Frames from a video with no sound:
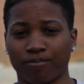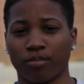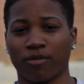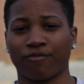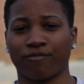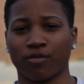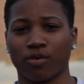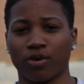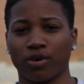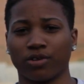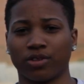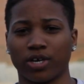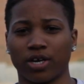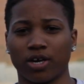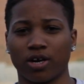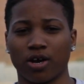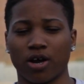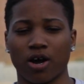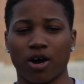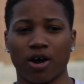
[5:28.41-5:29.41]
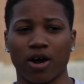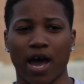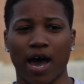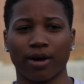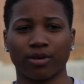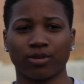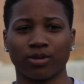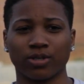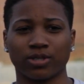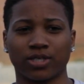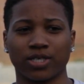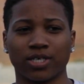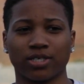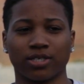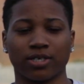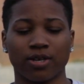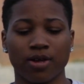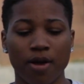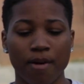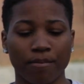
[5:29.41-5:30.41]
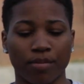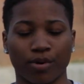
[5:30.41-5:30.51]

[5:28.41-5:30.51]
before their outdoor season.